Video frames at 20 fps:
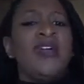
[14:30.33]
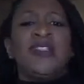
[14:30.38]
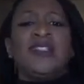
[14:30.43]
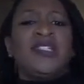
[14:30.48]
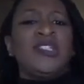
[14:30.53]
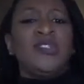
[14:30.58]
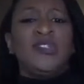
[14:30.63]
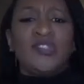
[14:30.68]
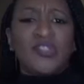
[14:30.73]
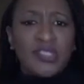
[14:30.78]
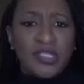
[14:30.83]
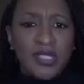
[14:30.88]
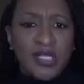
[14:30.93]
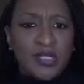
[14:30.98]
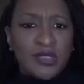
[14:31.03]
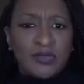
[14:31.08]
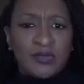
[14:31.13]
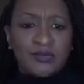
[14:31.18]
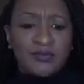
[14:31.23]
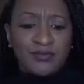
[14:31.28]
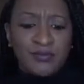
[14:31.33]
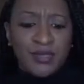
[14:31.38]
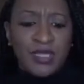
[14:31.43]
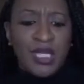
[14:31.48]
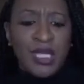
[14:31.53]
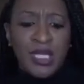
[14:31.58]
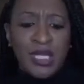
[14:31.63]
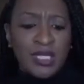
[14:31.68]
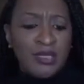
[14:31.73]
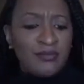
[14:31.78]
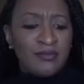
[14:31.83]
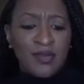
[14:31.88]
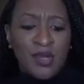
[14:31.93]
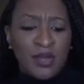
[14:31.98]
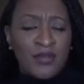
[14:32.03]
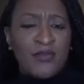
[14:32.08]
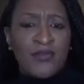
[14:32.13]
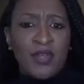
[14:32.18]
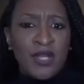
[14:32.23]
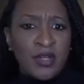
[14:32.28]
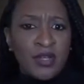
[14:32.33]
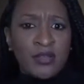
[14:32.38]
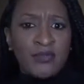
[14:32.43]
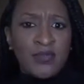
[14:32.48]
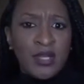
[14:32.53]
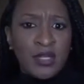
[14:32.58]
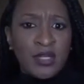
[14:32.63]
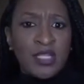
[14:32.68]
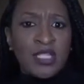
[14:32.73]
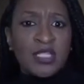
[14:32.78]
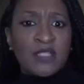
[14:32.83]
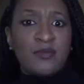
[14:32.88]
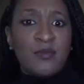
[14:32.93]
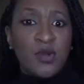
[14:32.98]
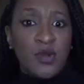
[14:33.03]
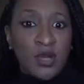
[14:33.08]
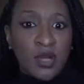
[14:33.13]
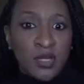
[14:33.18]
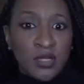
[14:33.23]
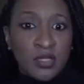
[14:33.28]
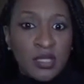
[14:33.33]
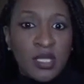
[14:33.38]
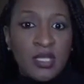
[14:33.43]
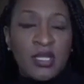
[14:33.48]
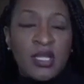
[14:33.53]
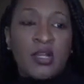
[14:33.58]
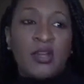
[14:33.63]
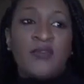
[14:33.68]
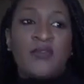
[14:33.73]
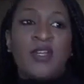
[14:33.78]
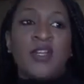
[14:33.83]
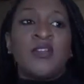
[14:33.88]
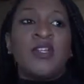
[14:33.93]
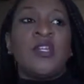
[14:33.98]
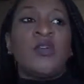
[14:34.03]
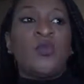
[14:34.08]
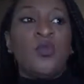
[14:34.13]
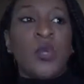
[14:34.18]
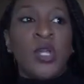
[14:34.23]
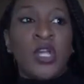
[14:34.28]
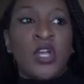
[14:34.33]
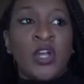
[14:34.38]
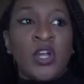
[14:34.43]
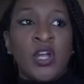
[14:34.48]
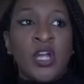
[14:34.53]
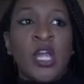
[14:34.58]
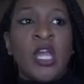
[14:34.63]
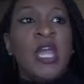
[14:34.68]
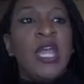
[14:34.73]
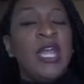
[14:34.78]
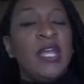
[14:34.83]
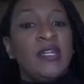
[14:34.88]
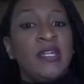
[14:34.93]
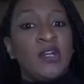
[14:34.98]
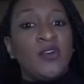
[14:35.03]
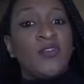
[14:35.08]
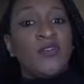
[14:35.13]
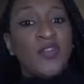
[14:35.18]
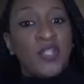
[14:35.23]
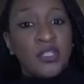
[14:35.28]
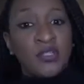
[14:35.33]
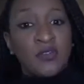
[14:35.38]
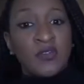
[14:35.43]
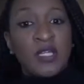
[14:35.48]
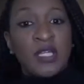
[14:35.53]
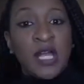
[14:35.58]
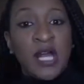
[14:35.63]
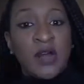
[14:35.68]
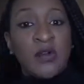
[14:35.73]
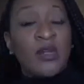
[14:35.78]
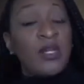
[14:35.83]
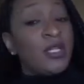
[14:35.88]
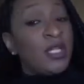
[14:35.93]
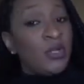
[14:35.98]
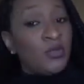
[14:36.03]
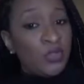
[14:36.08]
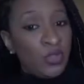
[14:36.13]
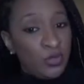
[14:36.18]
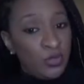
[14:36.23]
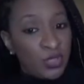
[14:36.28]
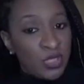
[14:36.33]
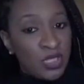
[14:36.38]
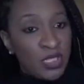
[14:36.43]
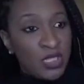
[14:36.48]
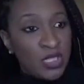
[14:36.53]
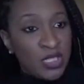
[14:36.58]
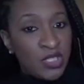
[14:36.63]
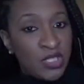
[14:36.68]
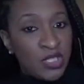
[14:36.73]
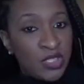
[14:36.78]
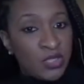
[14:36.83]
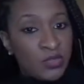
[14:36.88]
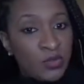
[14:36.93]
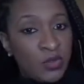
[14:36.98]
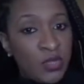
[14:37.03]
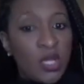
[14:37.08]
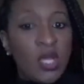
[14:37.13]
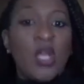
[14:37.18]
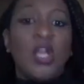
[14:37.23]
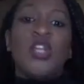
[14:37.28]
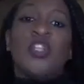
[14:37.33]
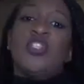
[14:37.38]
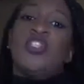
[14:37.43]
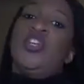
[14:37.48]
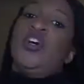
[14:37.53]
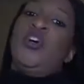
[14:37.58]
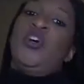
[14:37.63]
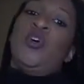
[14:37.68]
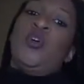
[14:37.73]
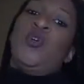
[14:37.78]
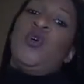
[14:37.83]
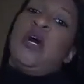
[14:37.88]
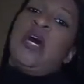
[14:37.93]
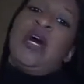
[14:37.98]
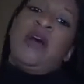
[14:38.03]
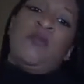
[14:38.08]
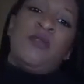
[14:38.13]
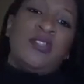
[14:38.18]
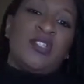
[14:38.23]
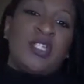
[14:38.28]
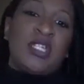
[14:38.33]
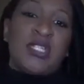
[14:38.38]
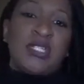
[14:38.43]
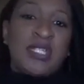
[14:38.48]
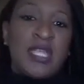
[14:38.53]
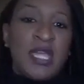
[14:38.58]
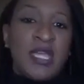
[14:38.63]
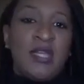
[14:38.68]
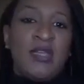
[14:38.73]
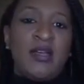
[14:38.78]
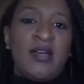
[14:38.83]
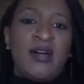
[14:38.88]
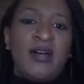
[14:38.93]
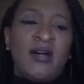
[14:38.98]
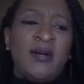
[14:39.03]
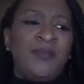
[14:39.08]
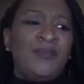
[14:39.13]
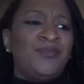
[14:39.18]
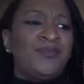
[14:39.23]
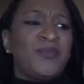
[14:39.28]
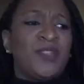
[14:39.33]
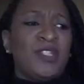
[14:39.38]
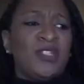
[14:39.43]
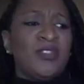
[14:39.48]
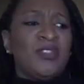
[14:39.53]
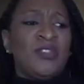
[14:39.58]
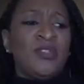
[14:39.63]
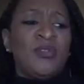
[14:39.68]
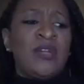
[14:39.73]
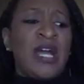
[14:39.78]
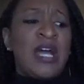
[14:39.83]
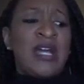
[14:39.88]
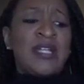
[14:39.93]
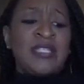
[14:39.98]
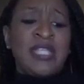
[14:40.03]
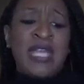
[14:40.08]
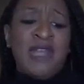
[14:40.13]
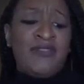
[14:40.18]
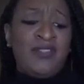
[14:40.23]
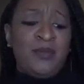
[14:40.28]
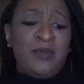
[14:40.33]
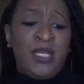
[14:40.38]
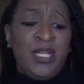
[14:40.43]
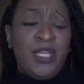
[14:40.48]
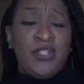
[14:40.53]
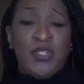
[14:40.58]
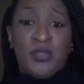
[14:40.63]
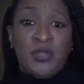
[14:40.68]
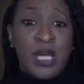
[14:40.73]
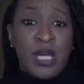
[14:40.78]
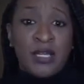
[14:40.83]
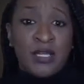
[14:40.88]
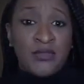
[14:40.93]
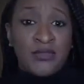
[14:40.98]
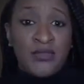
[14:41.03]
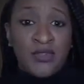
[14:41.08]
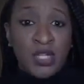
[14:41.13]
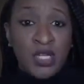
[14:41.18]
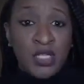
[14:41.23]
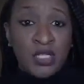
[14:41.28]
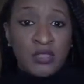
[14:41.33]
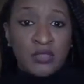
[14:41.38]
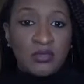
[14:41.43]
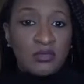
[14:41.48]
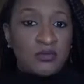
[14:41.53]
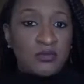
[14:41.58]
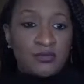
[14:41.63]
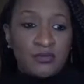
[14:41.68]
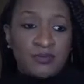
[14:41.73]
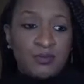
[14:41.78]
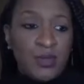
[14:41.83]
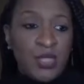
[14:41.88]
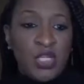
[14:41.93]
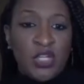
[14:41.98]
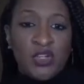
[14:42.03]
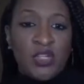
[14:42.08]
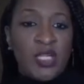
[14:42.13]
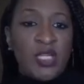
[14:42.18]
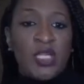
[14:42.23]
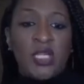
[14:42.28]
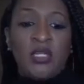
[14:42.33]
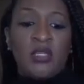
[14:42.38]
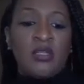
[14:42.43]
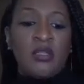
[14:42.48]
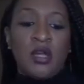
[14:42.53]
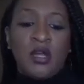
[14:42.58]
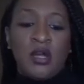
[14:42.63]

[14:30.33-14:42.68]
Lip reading: Children know. They are very, very smart, and they are very aware, and they'll figure it out, and they'll use it against you. So I would just say, you guys have to be a united front, period.